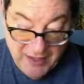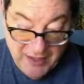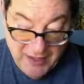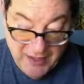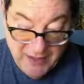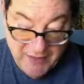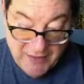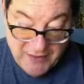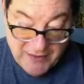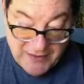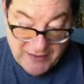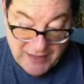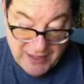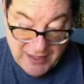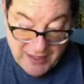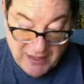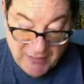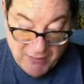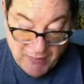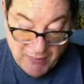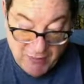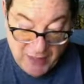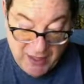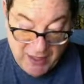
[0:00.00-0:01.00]
If I send
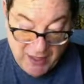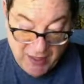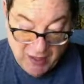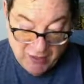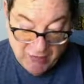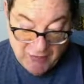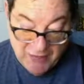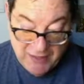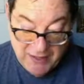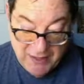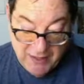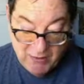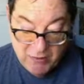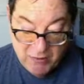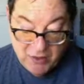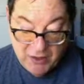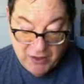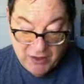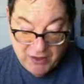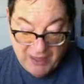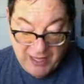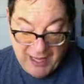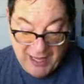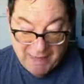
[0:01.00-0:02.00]
them away hungry, they will
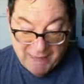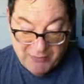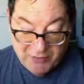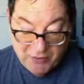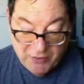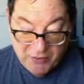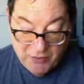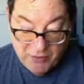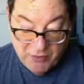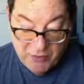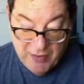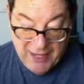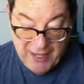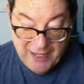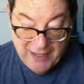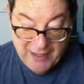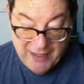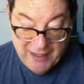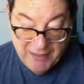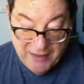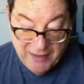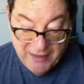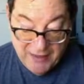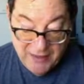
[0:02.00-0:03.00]
collapse on the way
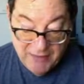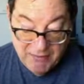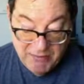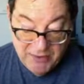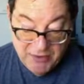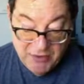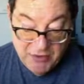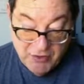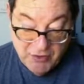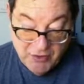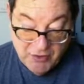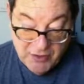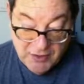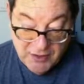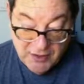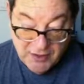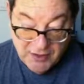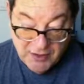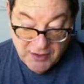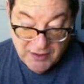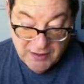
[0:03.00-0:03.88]
because